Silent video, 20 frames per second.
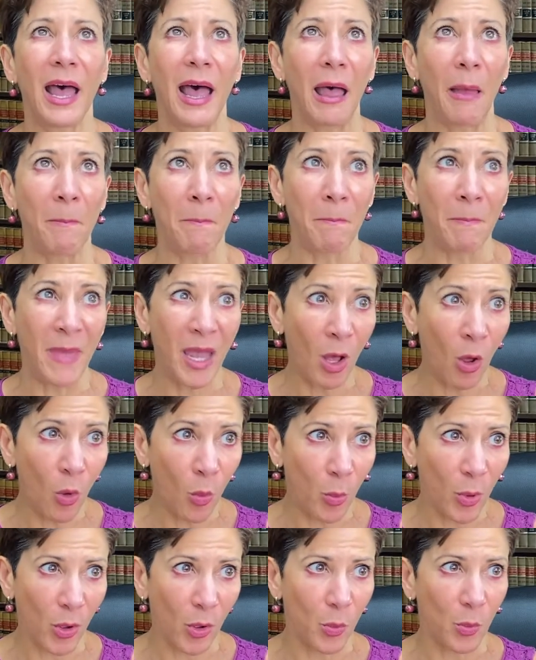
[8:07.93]
and
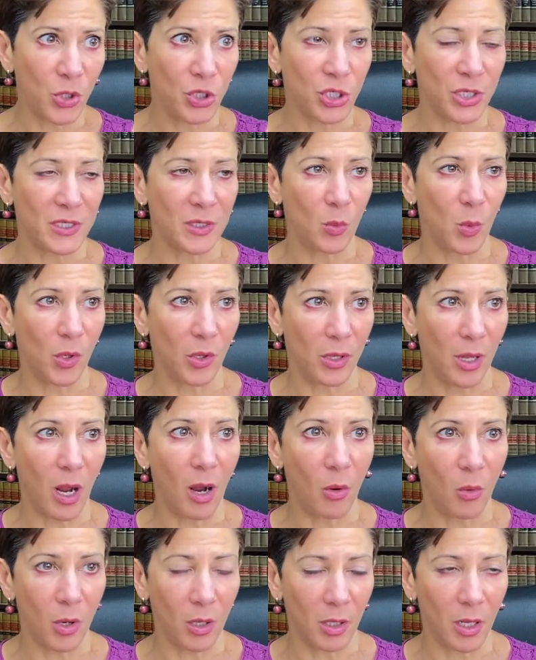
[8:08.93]
Melbourne, which is where
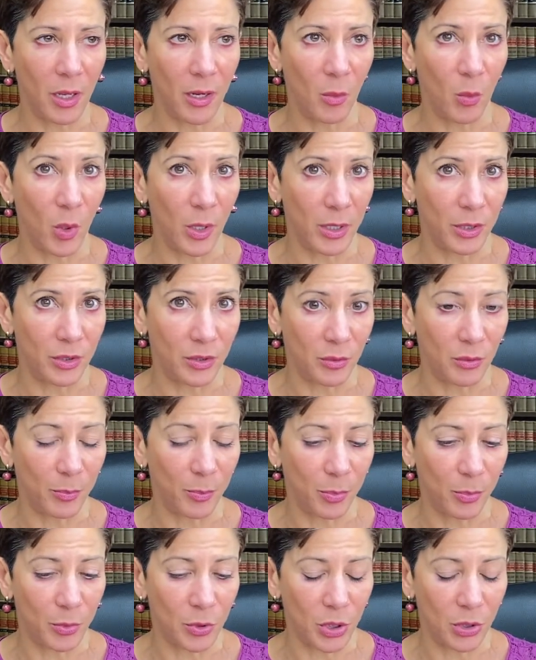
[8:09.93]
our client wanted
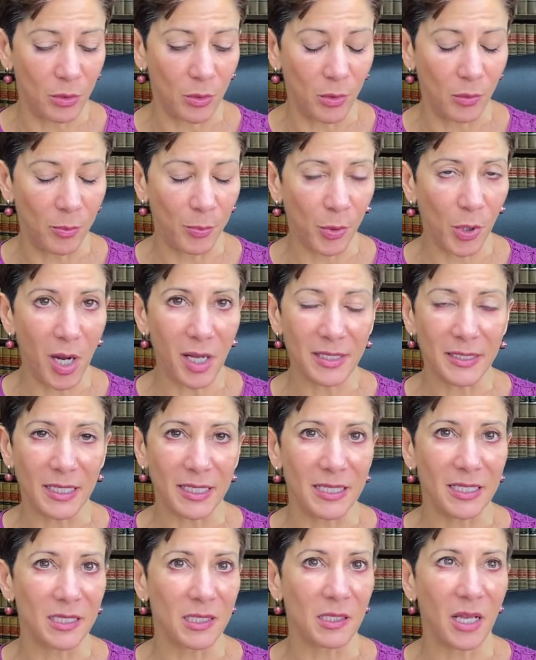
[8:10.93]
to
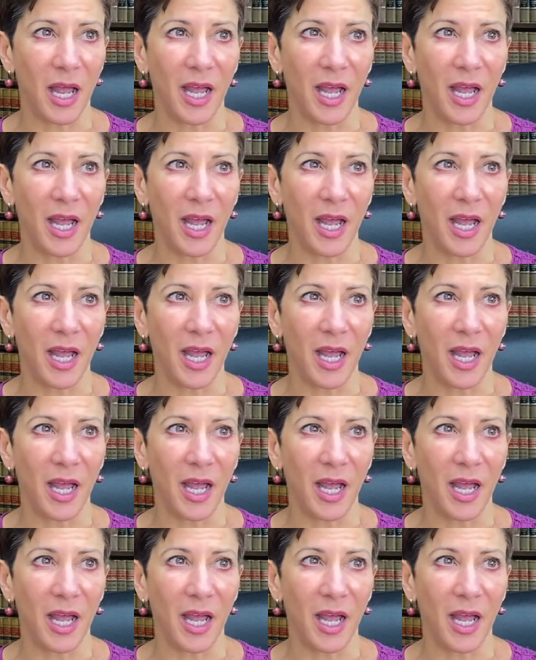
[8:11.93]
process,